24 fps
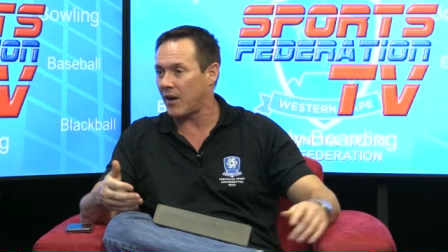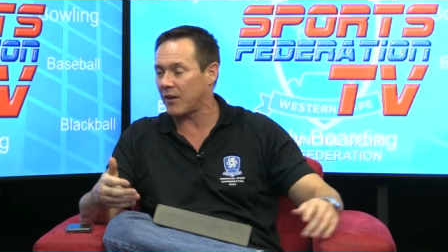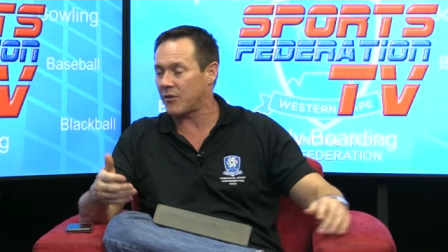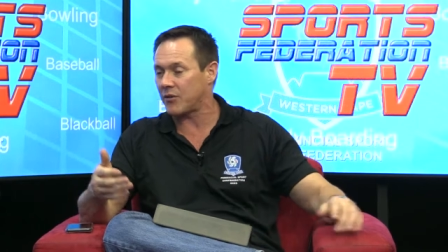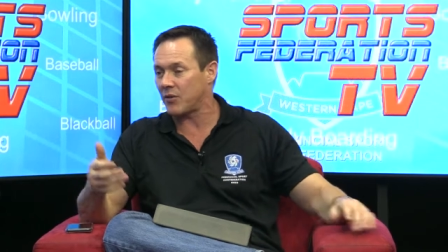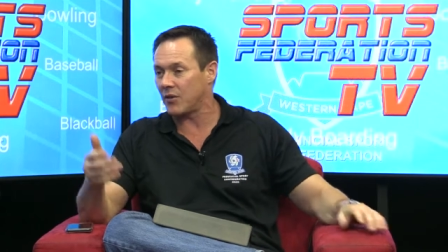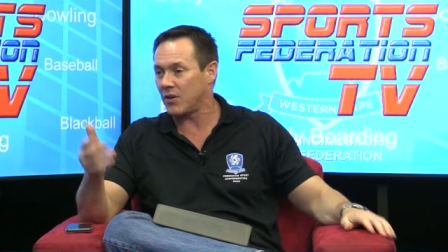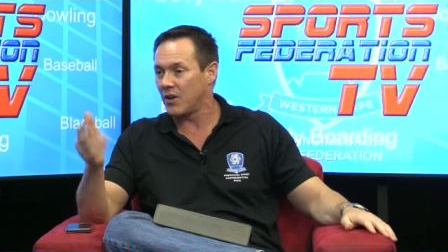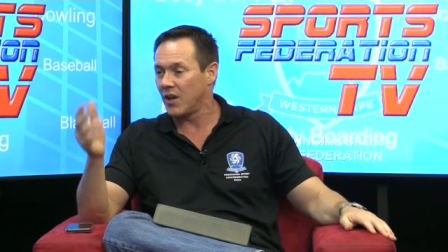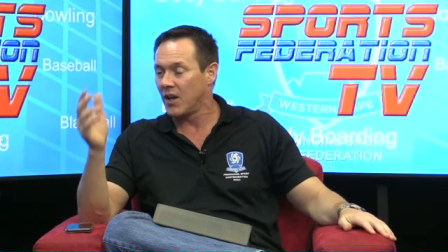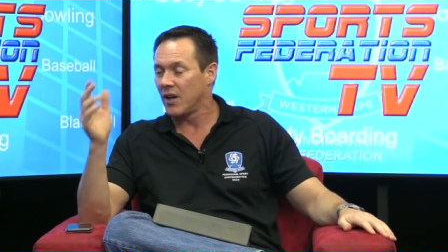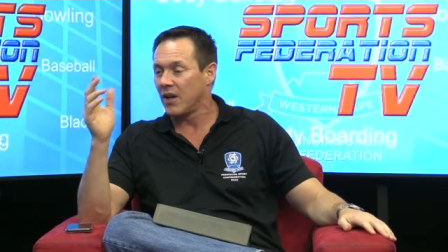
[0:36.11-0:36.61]
I
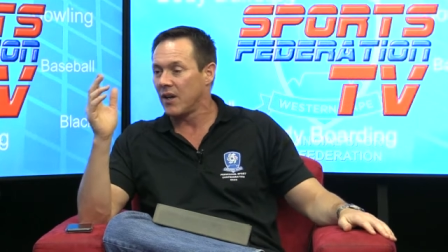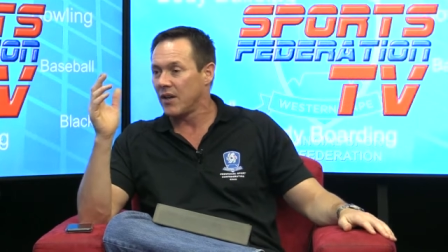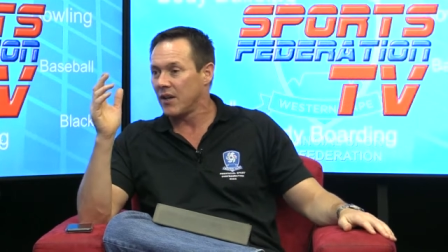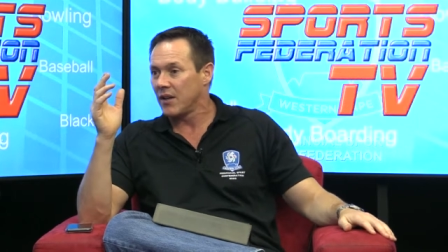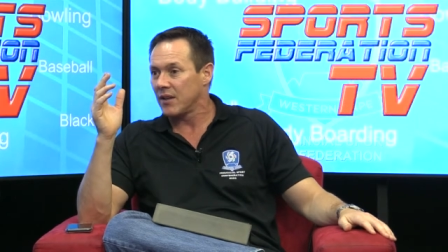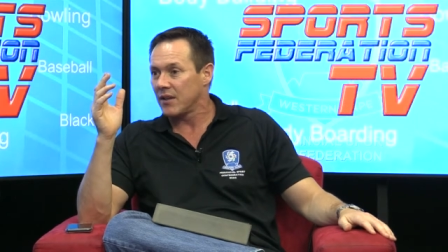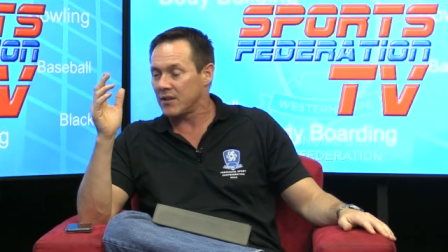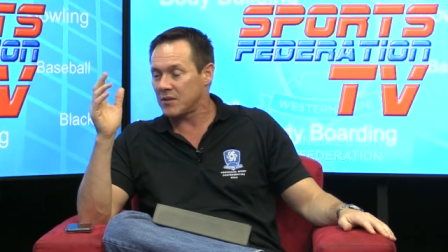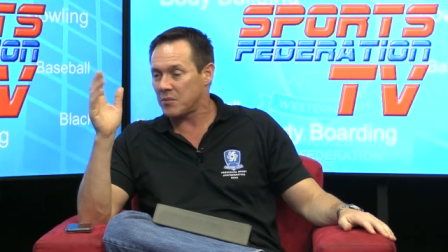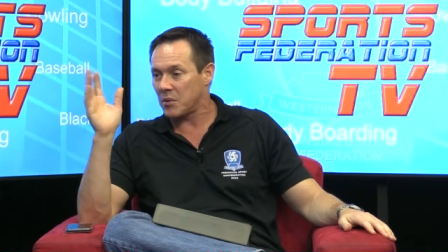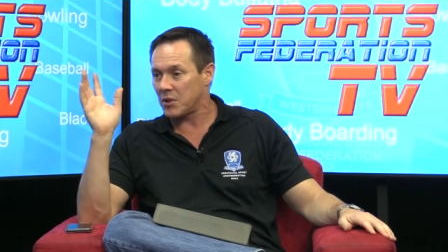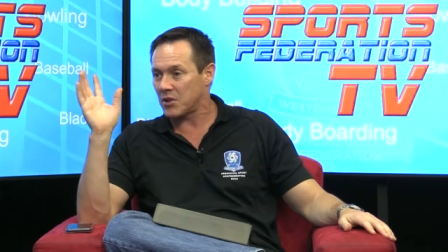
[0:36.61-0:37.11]
thought
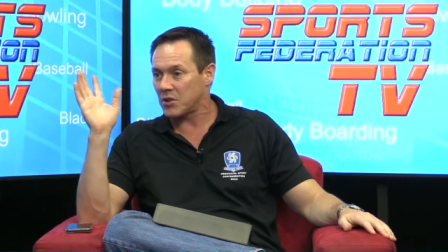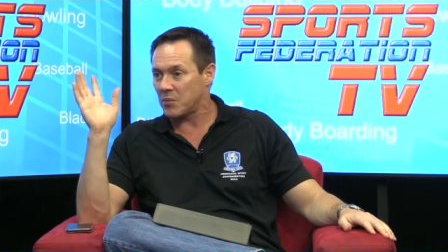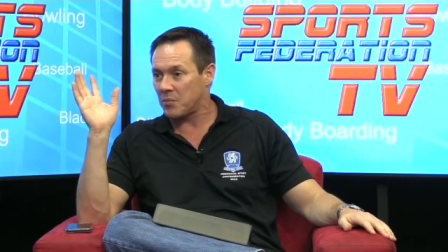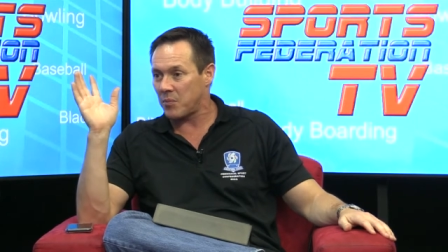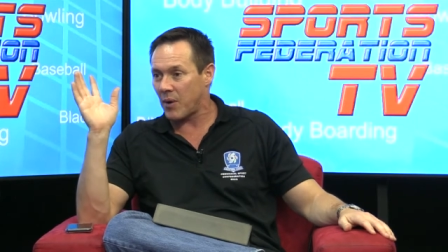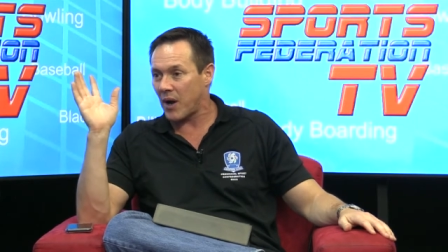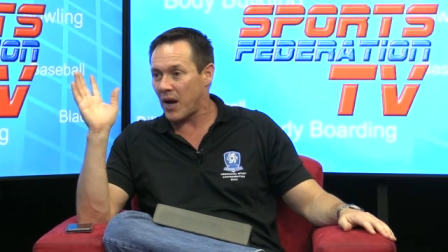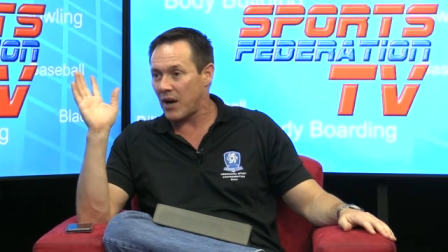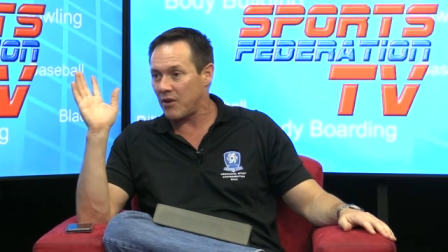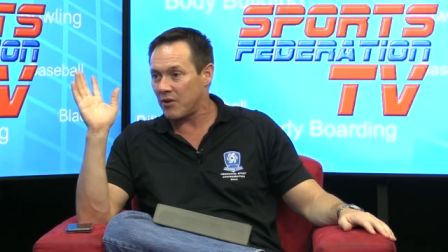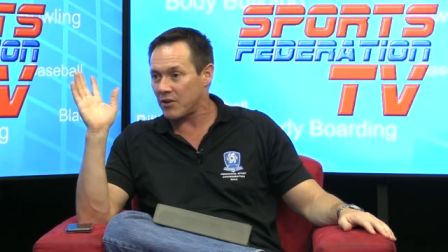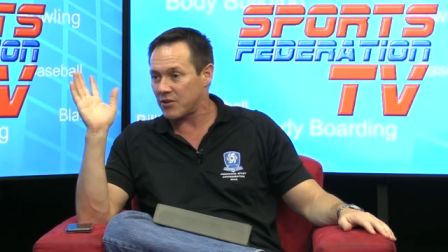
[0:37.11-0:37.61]
there's a bunch of
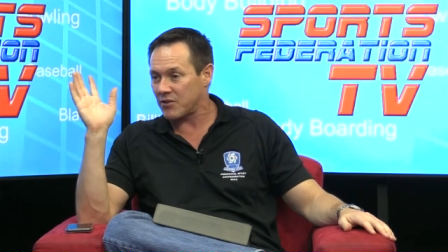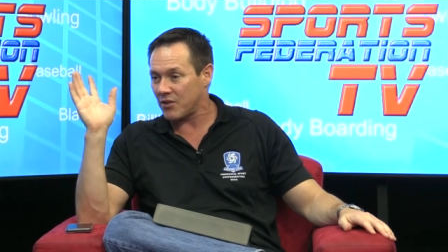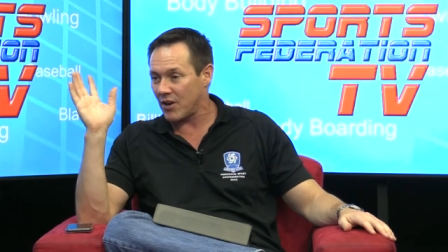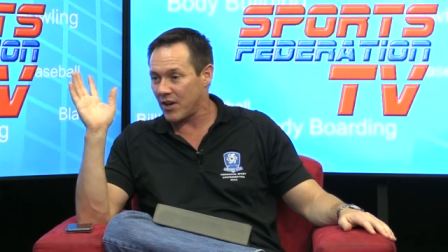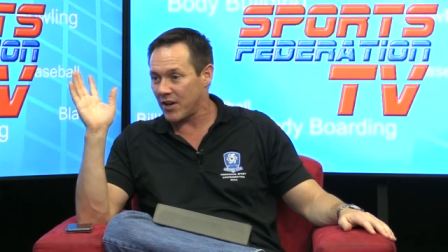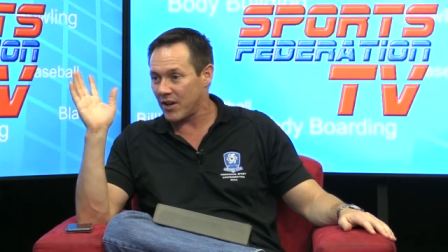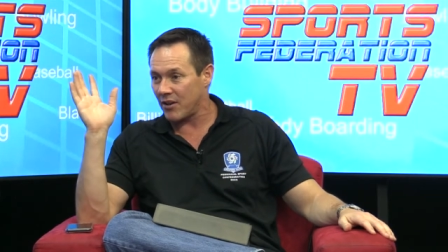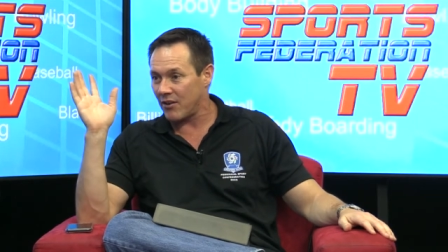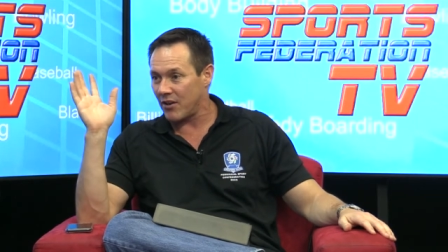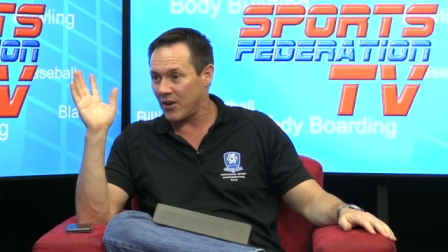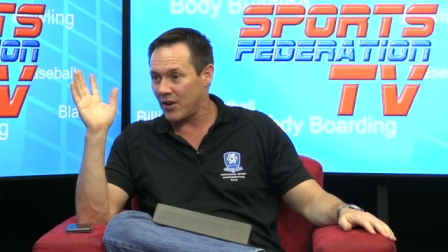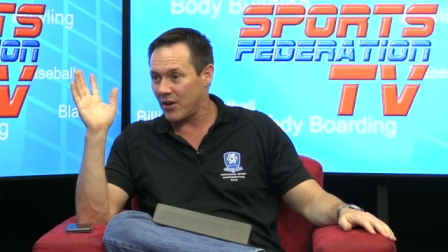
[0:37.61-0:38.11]
pirates
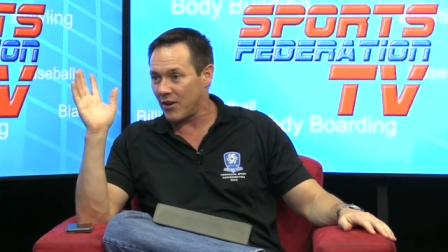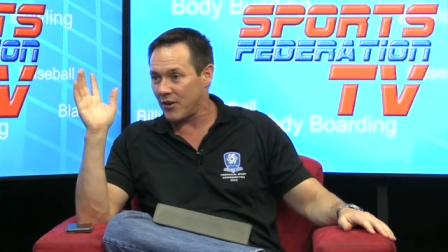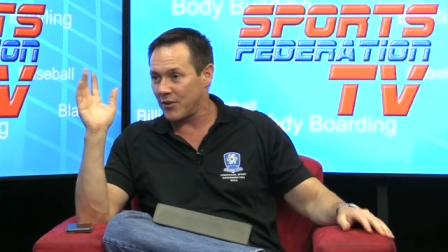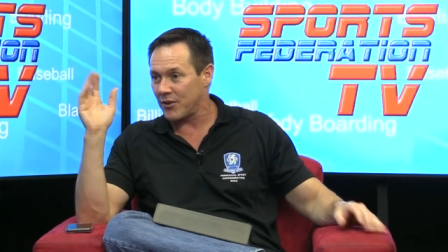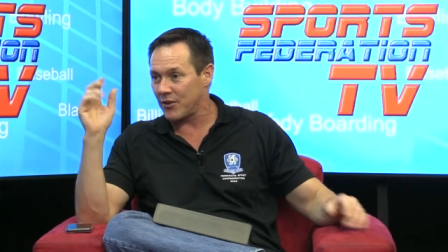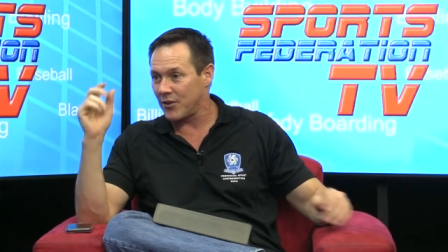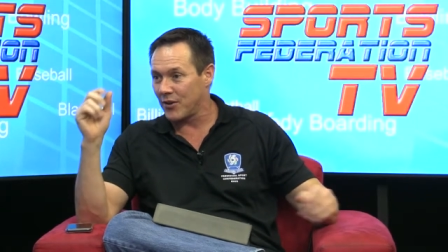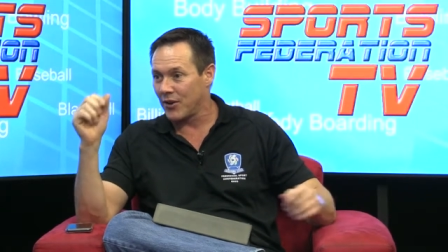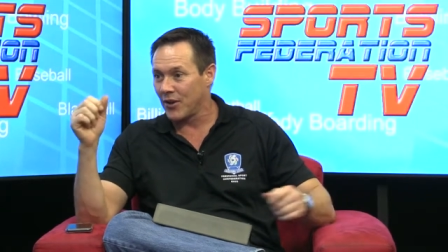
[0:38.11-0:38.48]
running around